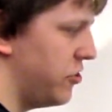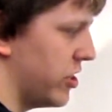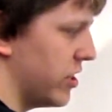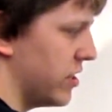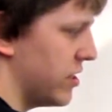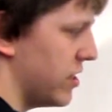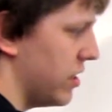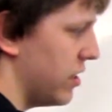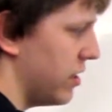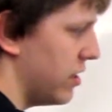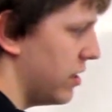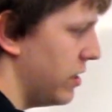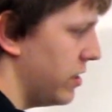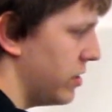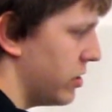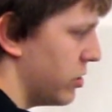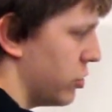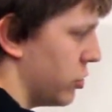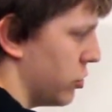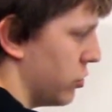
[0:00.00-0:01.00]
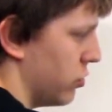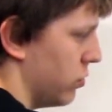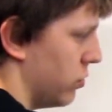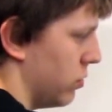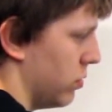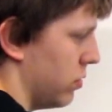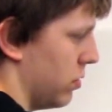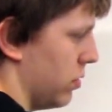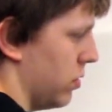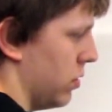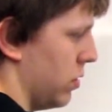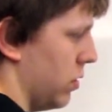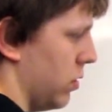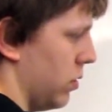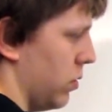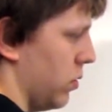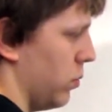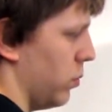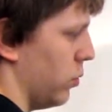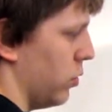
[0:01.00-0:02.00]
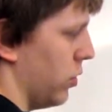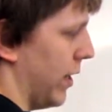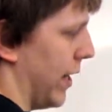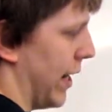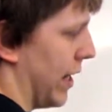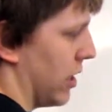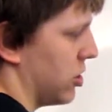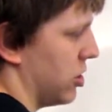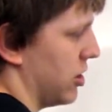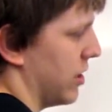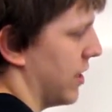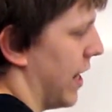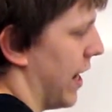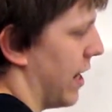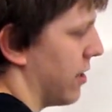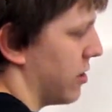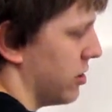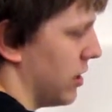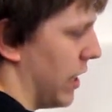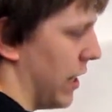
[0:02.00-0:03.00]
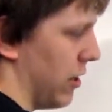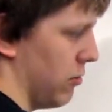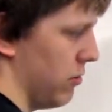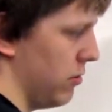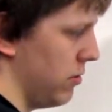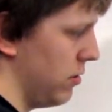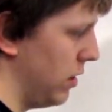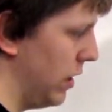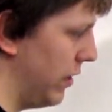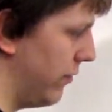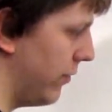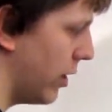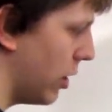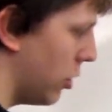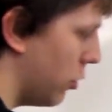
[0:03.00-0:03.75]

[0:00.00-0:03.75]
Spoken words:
you can see, these two will actually cancel out, leaving